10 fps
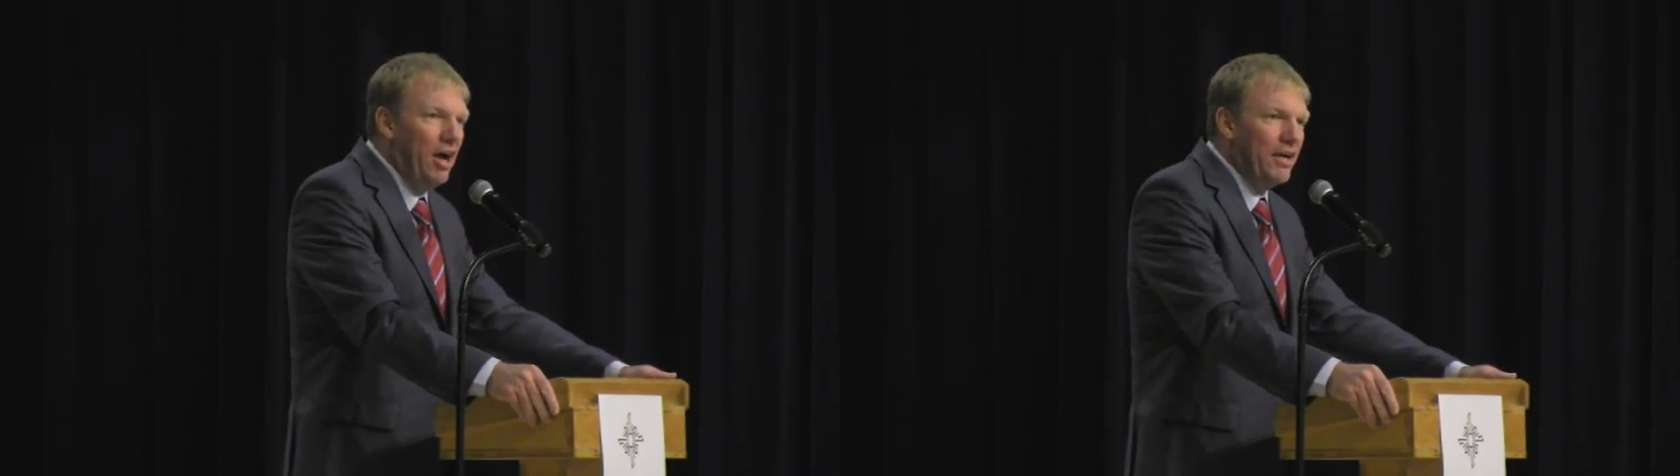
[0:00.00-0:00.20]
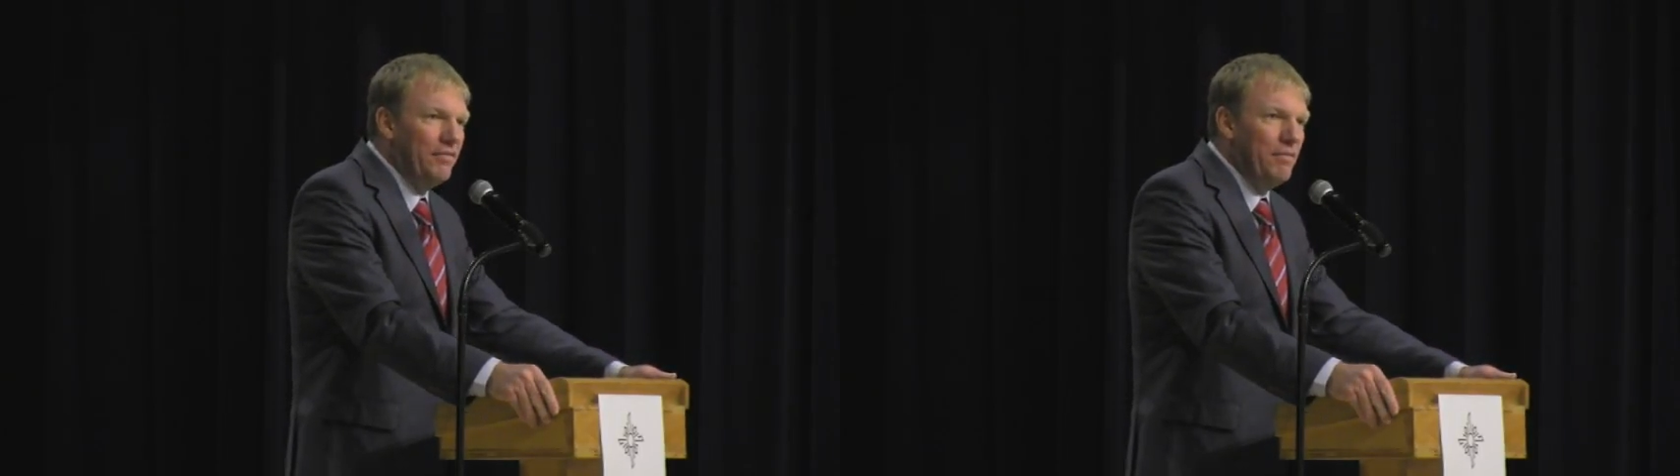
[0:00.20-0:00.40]

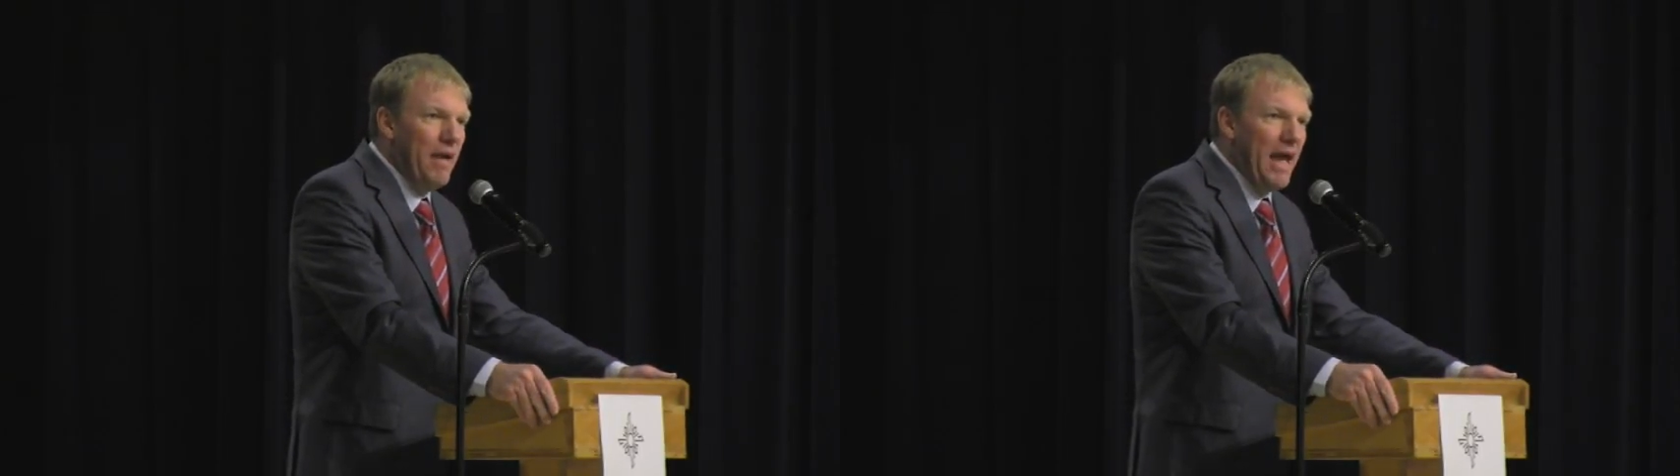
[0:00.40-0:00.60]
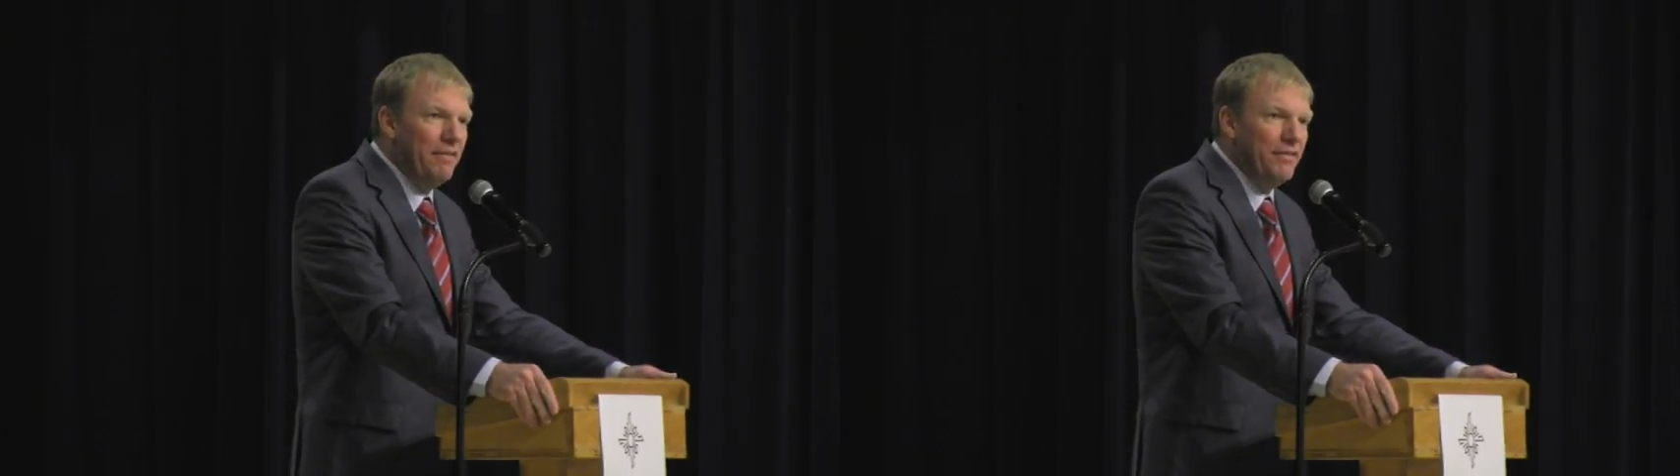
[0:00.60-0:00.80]
hunk of a
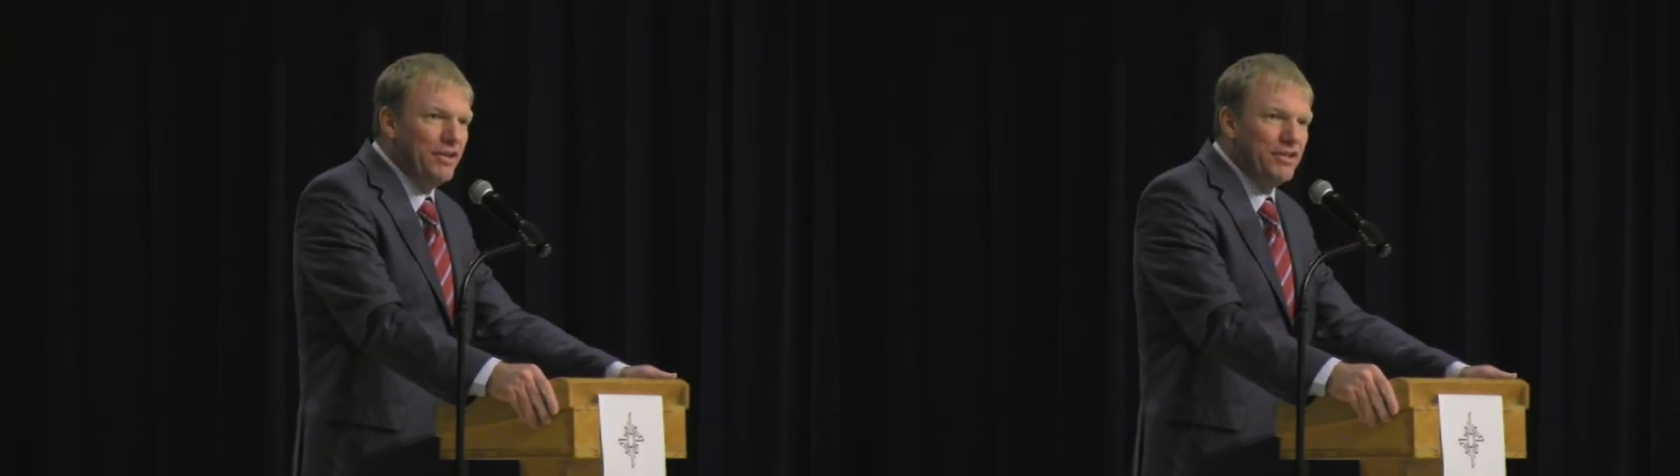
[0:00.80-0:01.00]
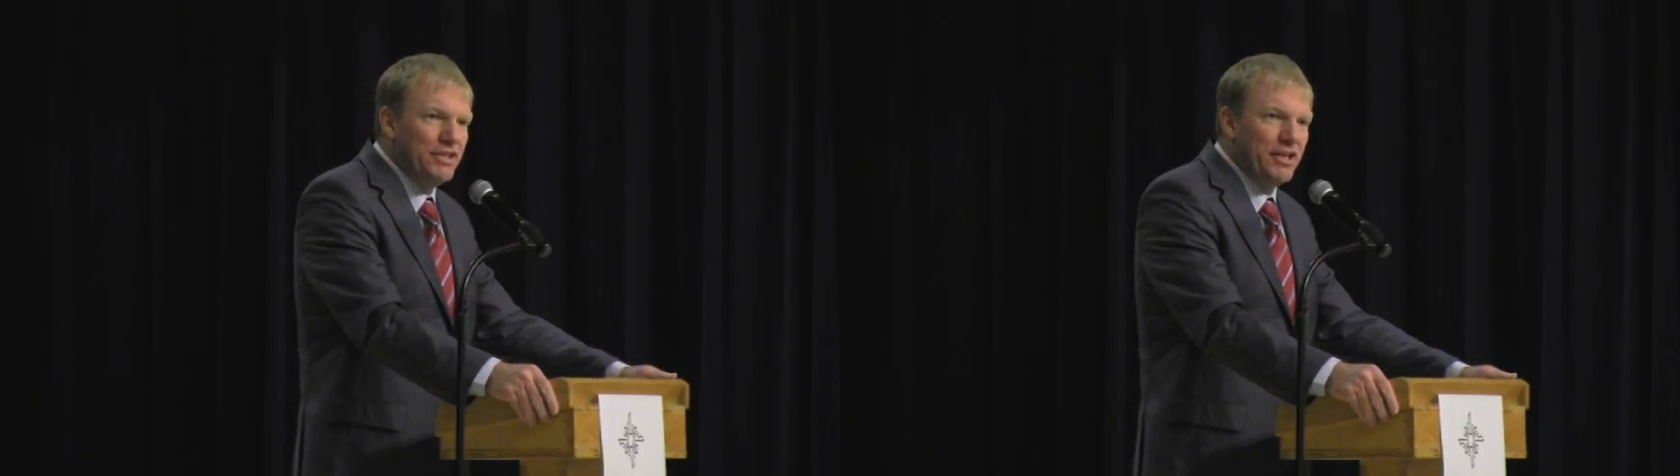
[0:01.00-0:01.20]
man of
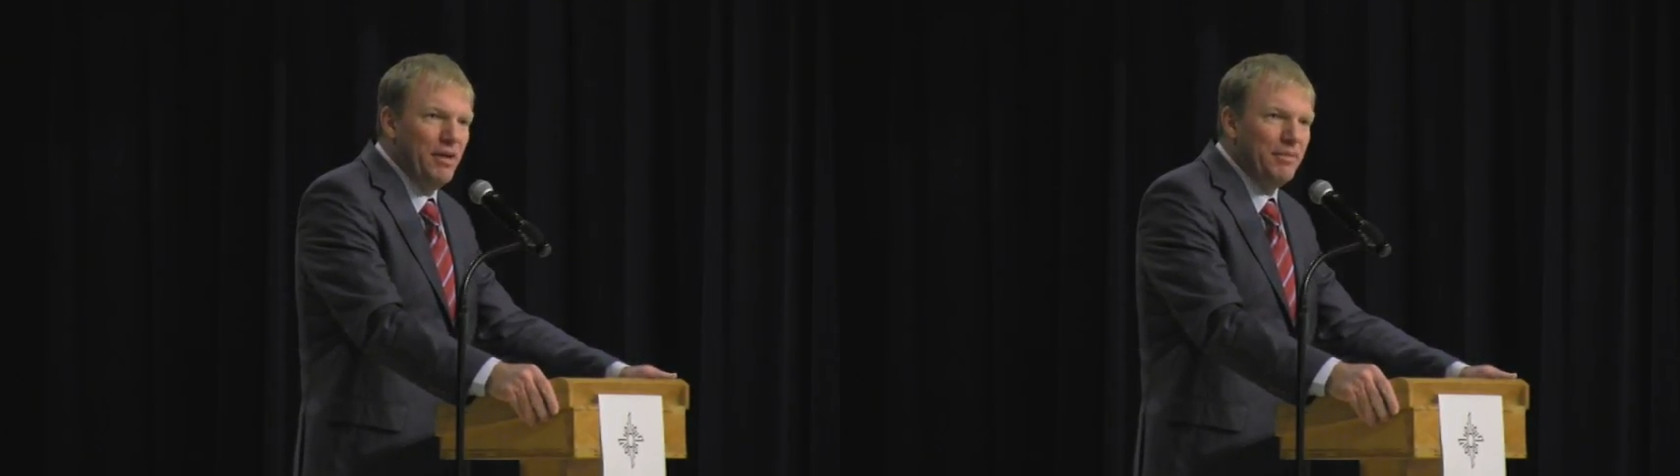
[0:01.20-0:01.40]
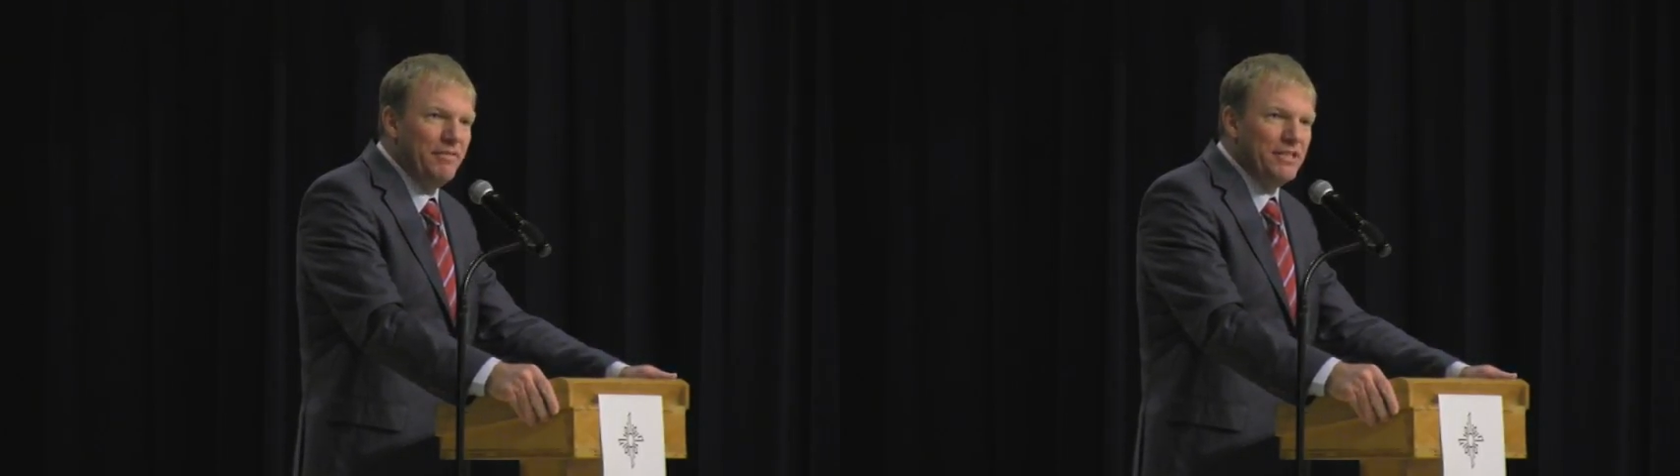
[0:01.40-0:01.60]
yours to
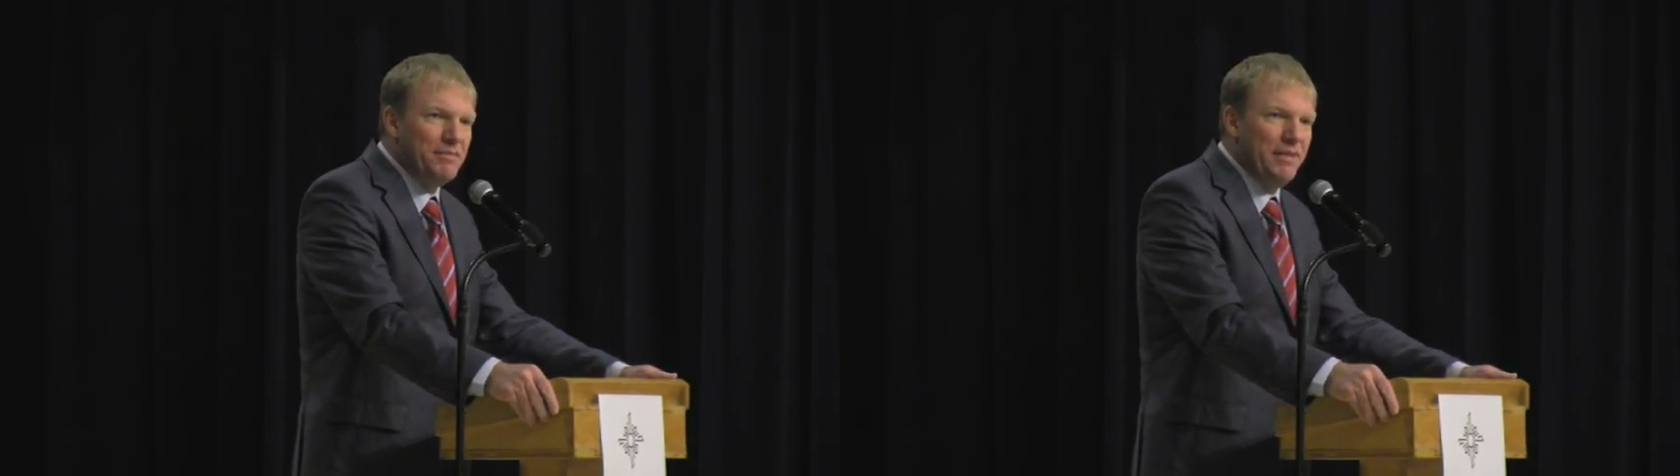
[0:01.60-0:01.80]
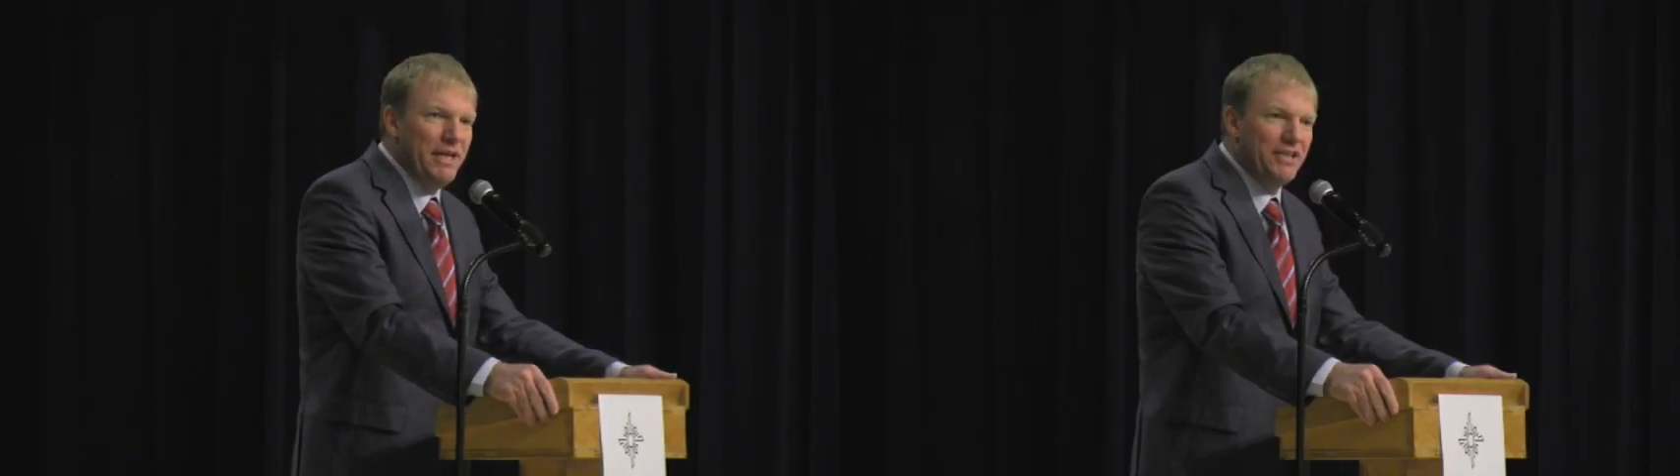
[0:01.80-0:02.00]
come give a
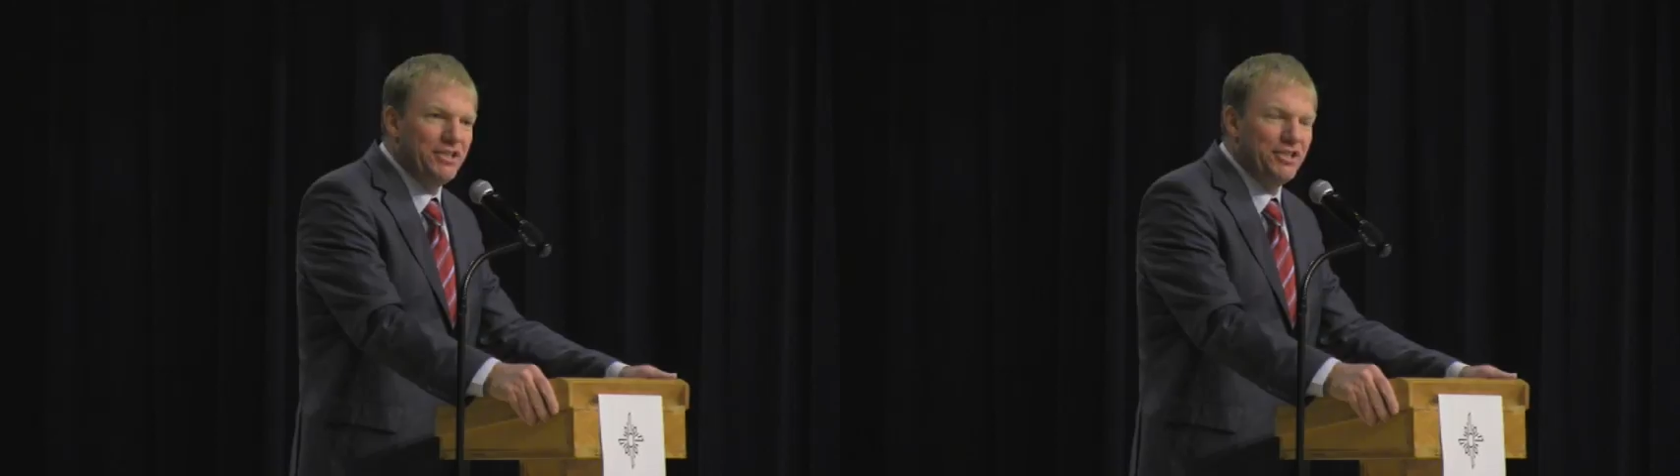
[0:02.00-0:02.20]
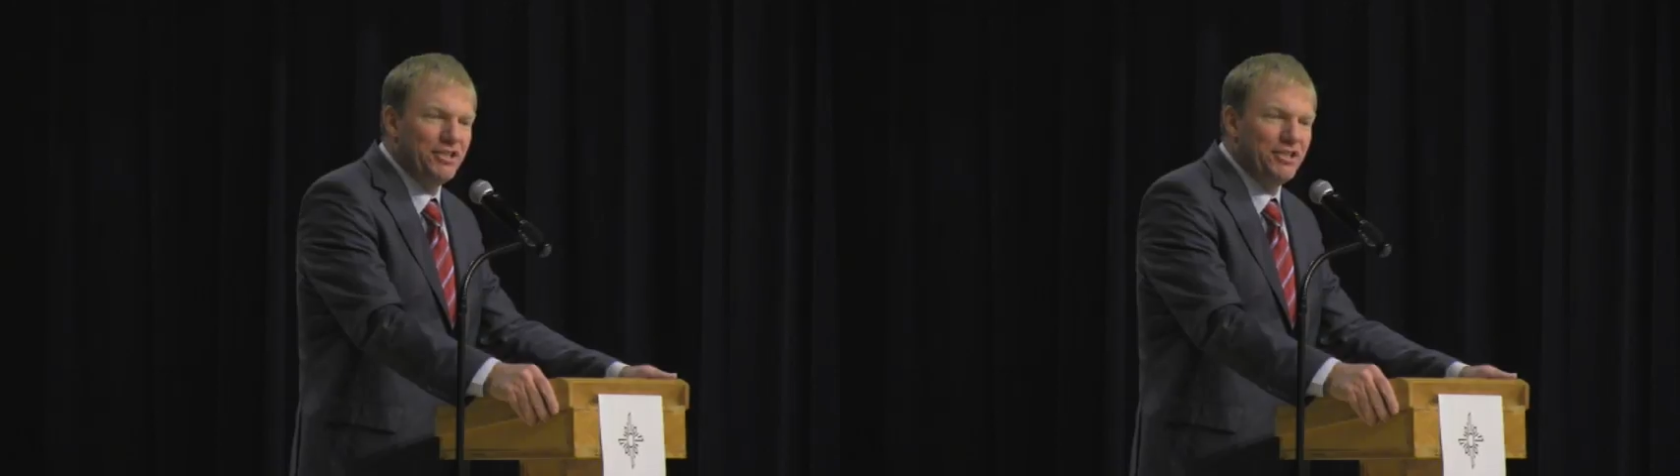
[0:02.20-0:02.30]
speech."